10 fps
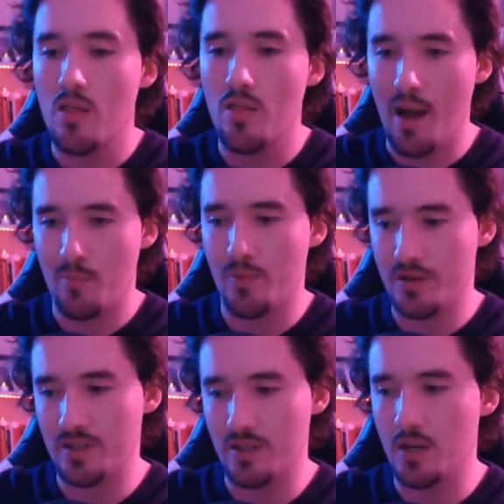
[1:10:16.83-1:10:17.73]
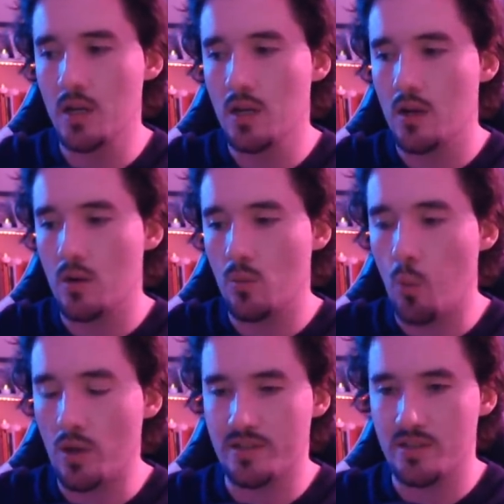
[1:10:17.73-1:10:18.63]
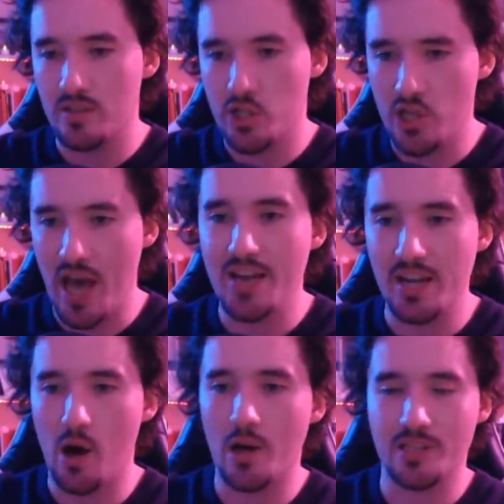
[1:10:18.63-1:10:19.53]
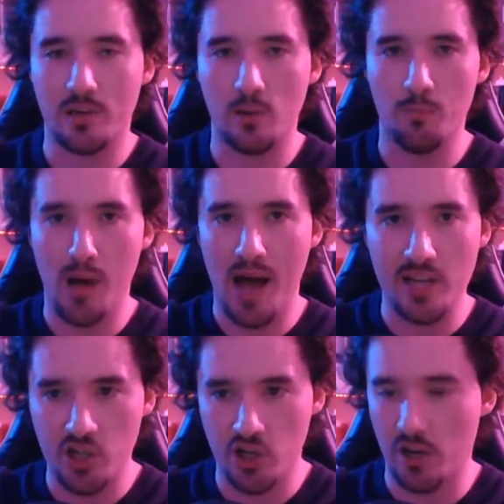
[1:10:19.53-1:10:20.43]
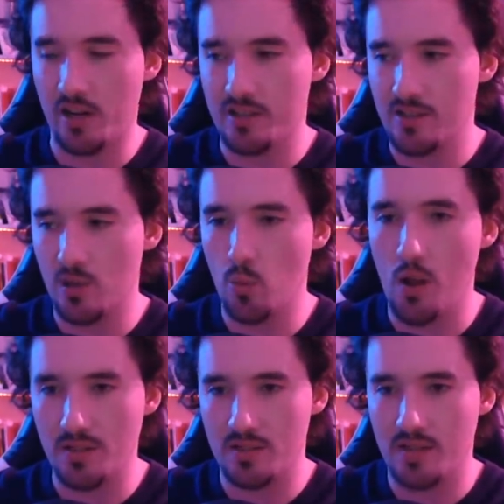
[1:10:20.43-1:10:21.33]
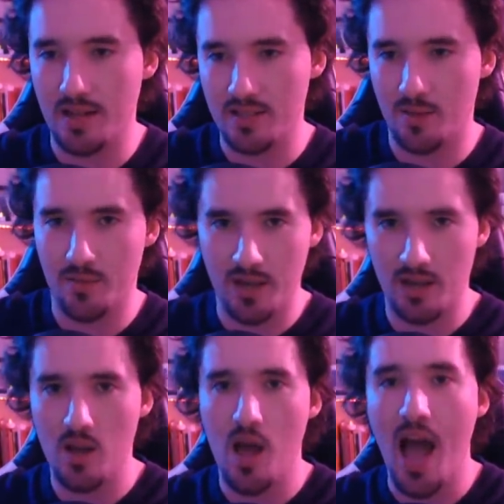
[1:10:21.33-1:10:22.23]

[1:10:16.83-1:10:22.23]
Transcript: that person once shared an article by a journalist who once said something